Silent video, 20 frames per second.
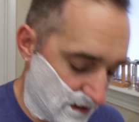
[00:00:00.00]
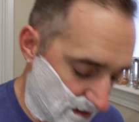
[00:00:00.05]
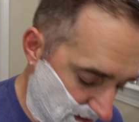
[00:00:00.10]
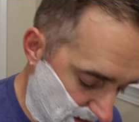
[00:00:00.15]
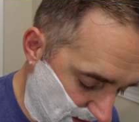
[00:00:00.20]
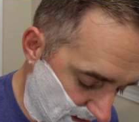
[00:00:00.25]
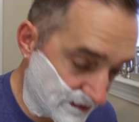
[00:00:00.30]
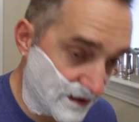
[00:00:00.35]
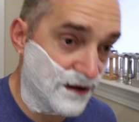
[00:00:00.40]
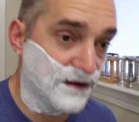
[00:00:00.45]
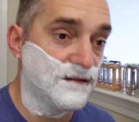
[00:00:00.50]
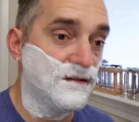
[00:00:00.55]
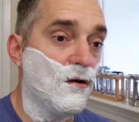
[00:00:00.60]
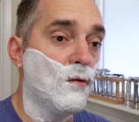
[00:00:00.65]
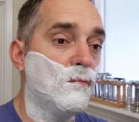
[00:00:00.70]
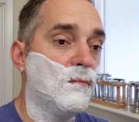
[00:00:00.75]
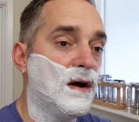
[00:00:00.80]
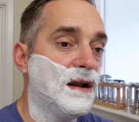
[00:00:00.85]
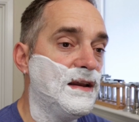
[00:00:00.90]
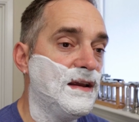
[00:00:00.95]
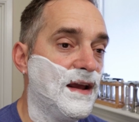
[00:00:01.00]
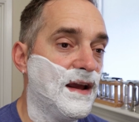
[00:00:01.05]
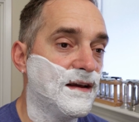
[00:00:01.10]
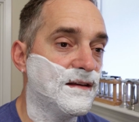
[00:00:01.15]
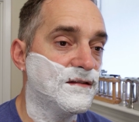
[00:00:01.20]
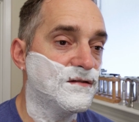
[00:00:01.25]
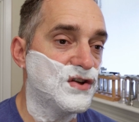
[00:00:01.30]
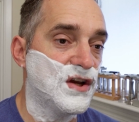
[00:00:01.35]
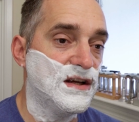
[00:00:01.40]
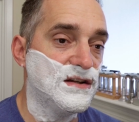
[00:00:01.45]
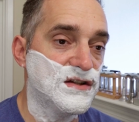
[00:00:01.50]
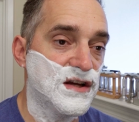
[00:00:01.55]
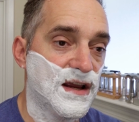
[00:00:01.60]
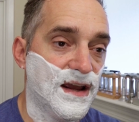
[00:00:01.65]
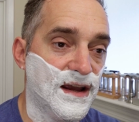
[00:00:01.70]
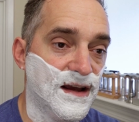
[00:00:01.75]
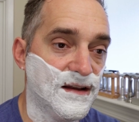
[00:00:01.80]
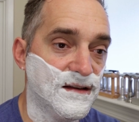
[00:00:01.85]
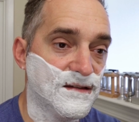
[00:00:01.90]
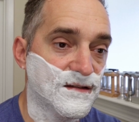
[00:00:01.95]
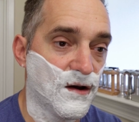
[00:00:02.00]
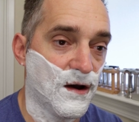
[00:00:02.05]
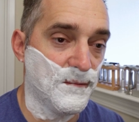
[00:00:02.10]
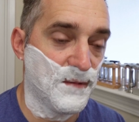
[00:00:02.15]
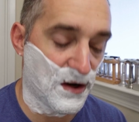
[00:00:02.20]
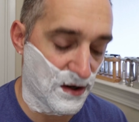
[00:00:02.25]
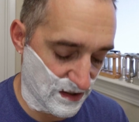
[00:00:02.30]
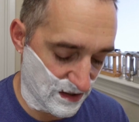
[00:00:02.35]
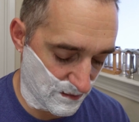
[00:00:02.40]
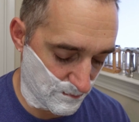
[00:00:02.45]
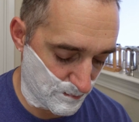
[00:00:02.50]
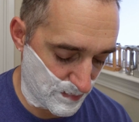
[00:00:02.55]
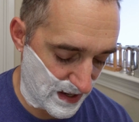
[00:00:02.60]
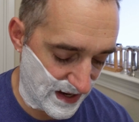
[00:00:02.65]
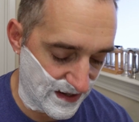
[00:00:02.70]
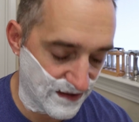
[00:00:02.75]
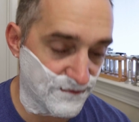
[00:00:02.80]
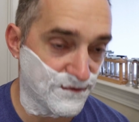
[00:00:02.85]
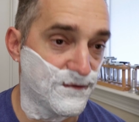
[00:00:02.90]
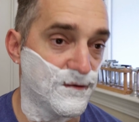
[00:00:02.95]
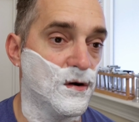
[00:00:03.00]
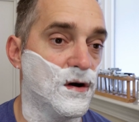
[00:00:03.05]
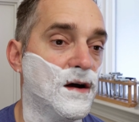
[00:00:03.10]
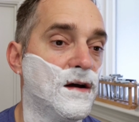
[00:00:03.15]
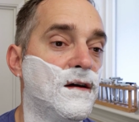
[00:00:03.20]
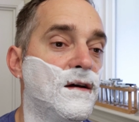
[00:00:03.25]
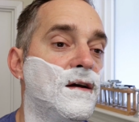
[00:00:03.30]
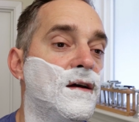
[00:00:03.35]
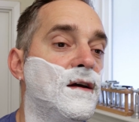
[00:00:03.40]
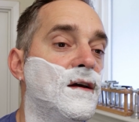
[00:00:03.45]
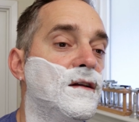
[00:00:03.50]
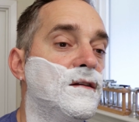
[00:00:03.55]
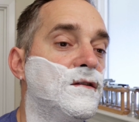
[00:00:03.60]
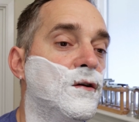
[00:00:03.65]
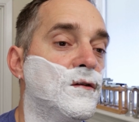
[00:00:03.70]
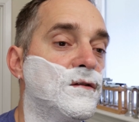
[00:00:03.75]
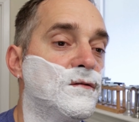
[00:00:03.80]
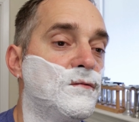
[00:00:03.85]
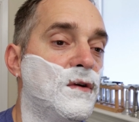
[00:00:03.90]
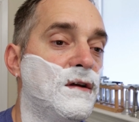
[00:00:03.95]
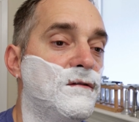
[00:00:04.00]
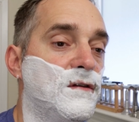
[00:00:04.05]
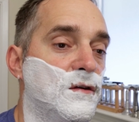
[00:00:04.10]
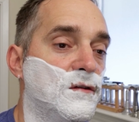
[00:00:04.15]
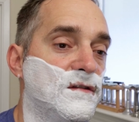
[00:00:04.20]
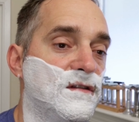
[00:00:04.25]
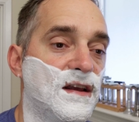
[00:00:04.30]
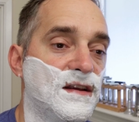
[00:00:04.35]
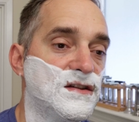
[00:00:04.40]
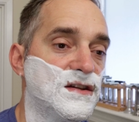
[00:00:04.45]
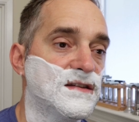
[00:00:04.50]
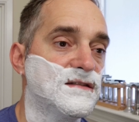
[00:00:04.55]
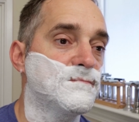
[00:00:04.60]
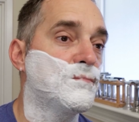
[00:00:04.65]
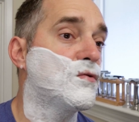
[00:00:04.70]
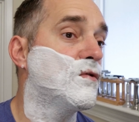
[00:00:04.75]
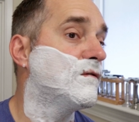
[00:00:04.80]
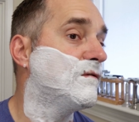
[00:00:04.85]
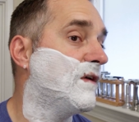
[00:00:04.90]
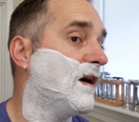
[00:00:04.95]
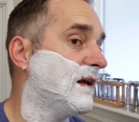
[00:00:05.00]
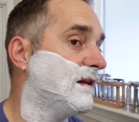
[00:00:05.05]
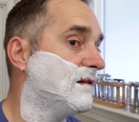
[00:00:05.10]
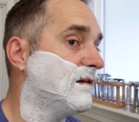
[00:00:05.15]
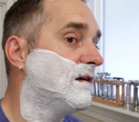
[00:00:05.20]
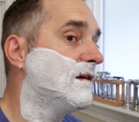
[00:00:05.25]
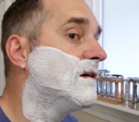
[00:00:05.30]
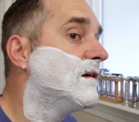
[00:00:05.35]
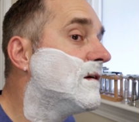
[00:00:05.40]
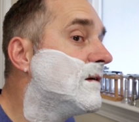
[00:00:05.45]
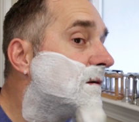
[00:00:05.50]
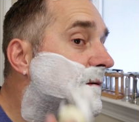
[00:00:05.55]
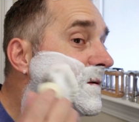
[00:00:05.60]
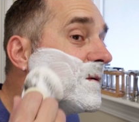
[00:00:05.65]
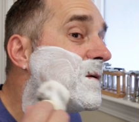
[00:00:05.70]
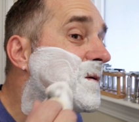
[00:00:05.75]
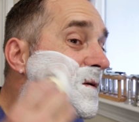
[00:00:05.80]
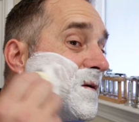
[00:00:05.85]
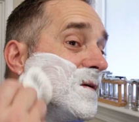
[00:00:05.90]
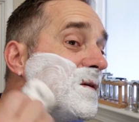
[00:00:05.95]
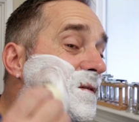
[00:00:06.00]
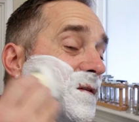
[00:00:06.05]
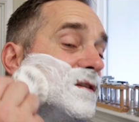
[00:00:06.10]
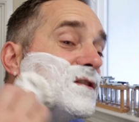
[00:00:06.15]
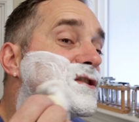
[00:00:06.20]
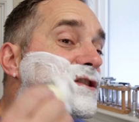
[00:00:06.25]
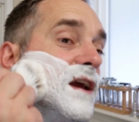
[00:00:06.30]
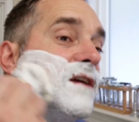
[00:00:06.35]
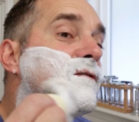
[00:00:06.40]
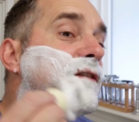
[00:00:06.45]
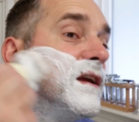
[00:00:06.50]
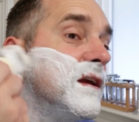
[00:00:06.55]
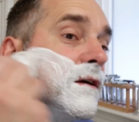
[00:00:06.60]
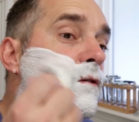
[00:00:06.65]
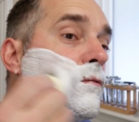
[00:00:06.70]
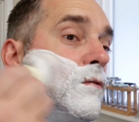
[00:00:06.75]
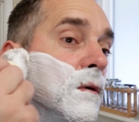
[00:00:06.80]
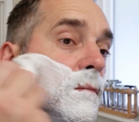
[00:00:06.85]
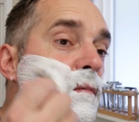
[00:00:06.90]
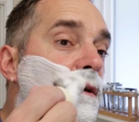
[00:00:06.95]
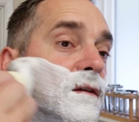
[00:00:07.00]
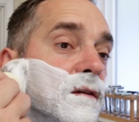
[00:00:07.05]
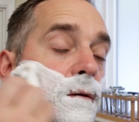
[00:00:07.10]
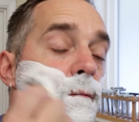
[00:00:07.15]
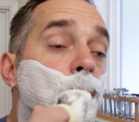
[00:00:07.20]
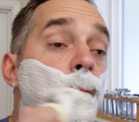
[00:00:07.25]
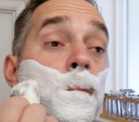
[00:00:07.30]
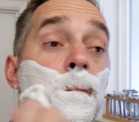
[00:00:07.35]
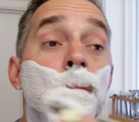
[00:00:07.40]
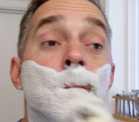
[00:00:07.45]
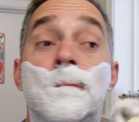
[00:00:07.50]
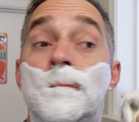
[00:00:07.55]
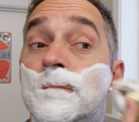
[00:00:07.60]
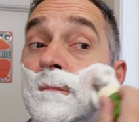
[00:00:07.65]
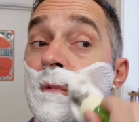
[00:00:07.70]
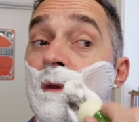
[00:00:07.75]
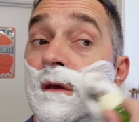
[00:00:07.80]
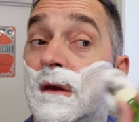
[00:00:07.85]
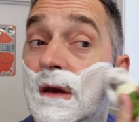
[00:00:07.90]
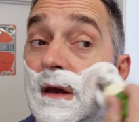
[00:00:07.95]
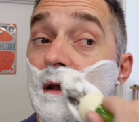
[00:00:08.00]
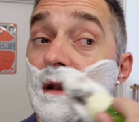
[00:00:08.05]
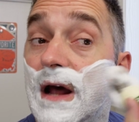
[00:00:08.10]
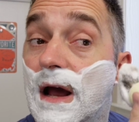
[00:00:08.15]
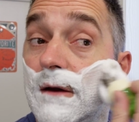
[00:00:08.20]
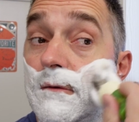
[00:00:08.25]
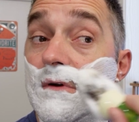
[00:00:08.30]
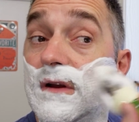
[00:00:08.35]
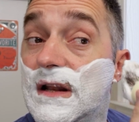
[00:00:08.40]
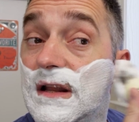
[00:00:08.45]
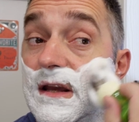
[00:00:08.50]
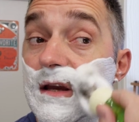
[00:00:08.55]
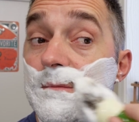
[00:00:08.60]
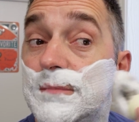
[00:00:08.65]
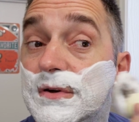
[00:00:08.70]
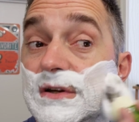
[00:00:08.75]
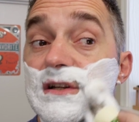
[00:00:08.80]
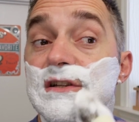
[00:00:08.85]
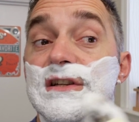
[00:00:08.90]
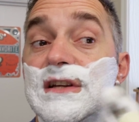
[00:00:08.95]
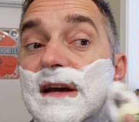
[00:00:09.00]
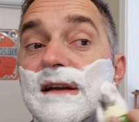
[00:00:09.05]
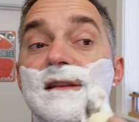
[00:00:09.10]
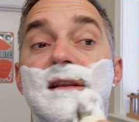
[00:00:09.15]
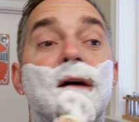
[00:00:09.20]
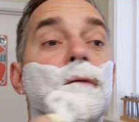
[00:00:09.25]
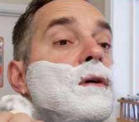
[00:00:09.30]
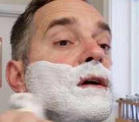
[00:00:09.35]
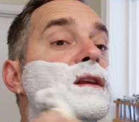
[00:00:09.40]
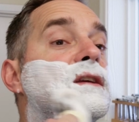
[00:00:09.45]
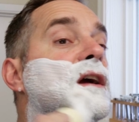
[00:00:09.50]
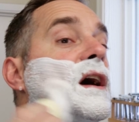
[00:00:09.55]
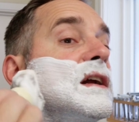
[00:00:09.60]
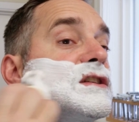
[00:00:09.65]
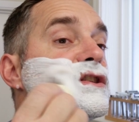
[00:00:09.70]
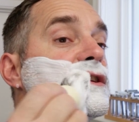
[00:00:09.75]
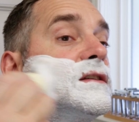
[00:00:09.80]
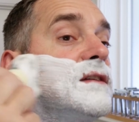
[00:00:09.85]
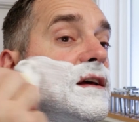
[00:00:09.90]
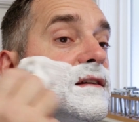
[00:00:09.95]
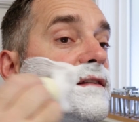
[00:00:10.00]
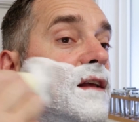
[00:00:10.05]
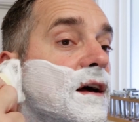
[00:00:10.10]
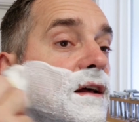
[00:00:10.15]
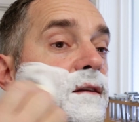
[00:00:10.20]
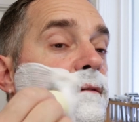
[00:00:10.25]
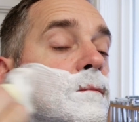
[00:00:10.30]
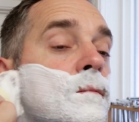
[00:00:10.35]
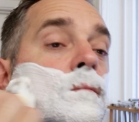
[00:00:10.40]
There is no money exchanging hands, so I'm not getting paid for those reviews. They just provide the shaving equipment. And I really appreciate that when Yachi does that.